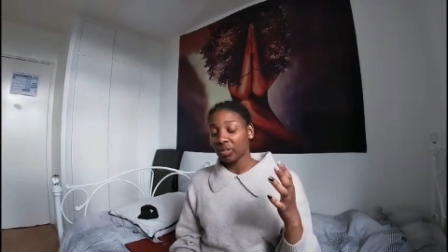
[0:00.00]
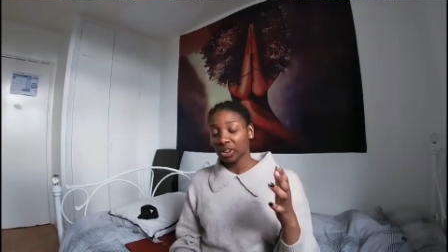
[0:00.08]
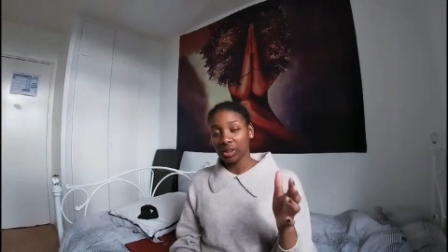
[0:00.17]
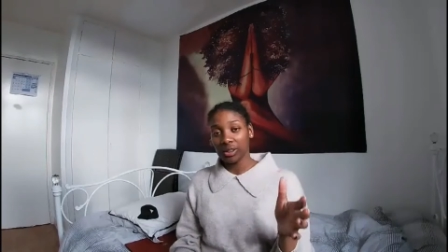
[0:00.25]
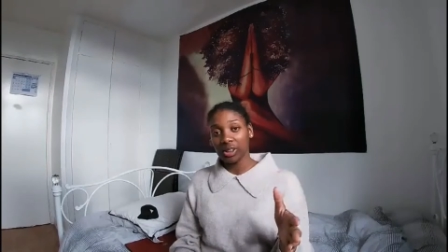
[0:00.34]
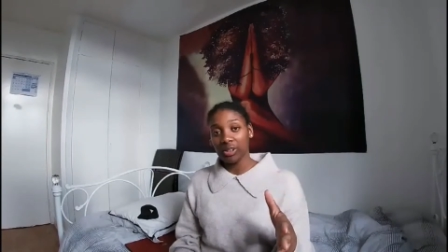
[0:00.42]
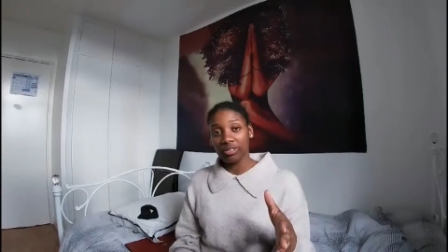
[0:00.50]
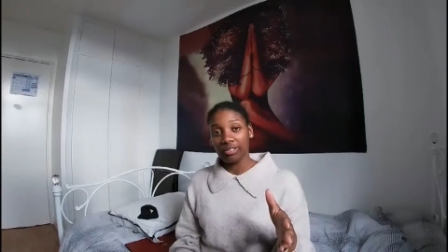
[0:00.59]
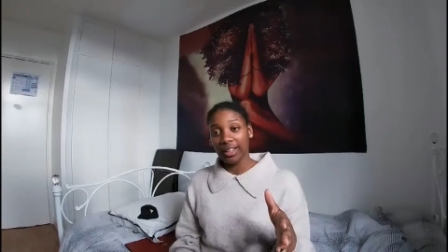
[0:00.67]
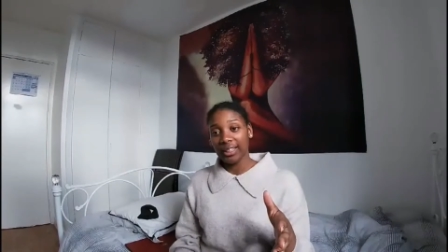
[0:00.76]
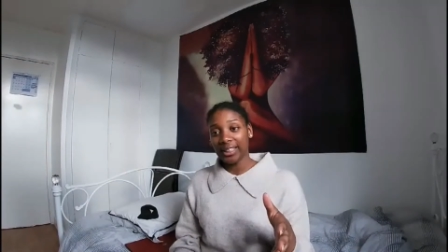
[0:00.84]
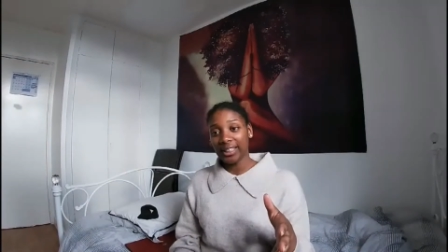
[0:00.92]
So
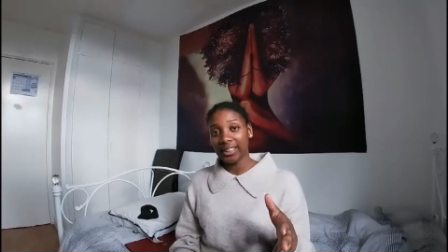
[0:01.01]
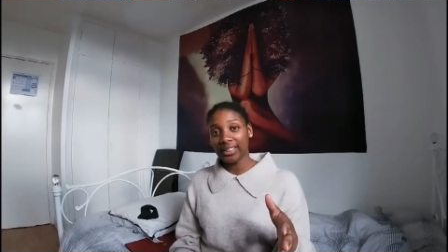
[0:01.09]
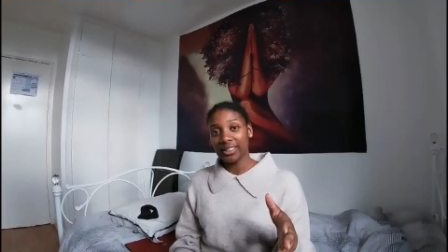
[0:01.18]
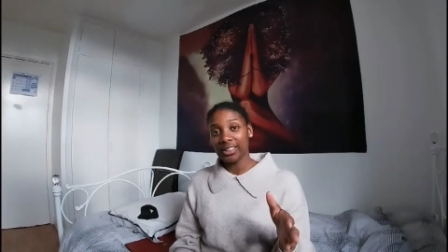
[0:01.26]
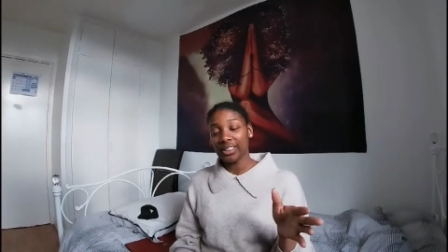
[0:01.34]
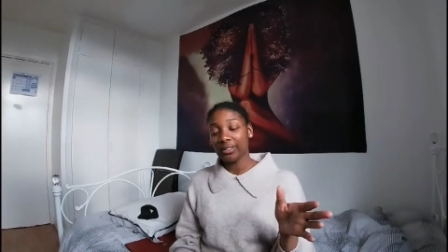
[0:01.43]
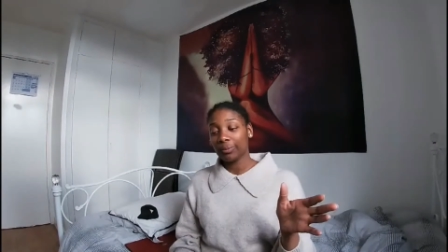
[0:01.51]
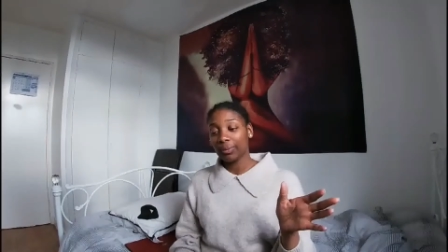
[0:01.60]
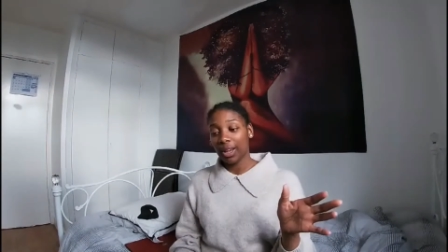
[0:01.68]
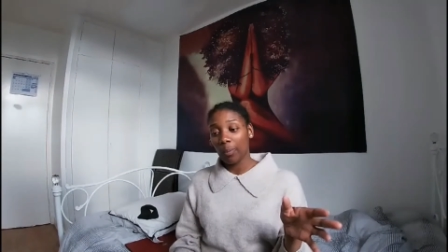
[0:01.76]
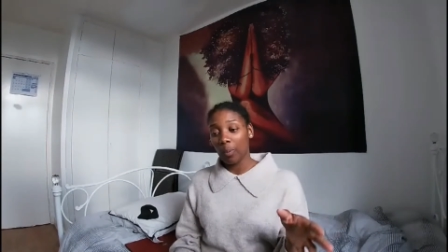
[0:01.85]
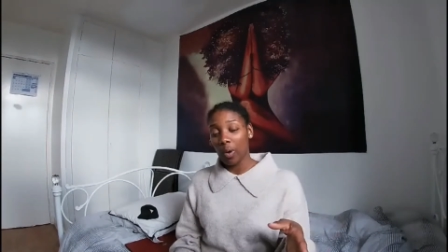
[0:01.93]
Ukrainians
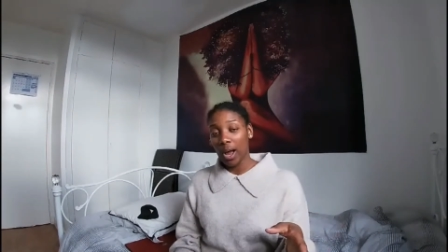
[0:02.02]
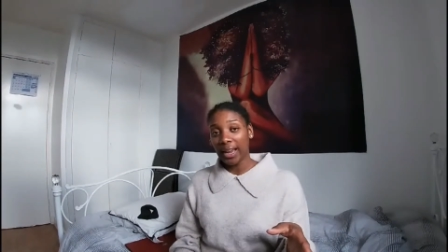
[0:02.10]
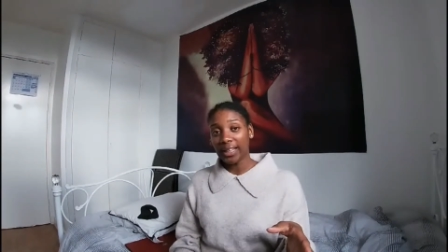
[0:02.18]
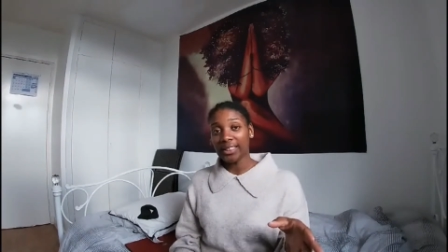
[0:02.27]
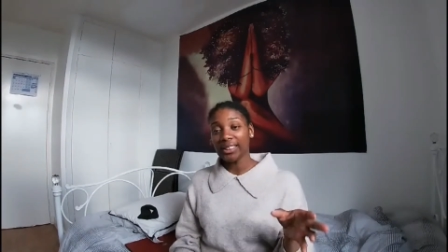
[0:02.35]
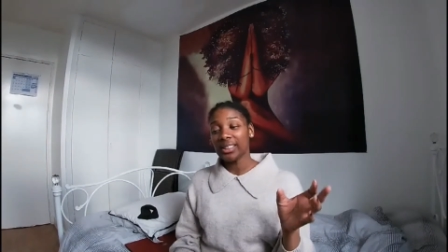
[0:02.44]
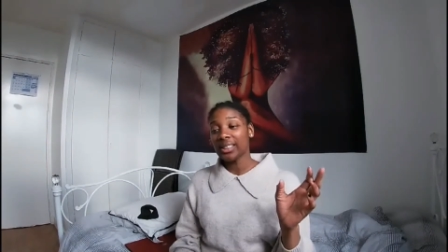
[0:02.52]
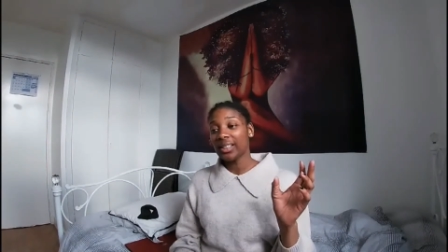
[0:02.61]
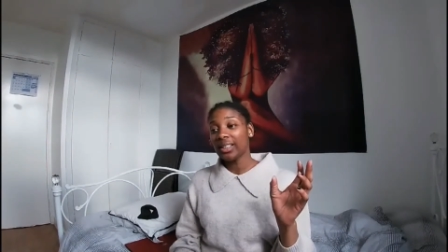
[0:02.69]
and whites,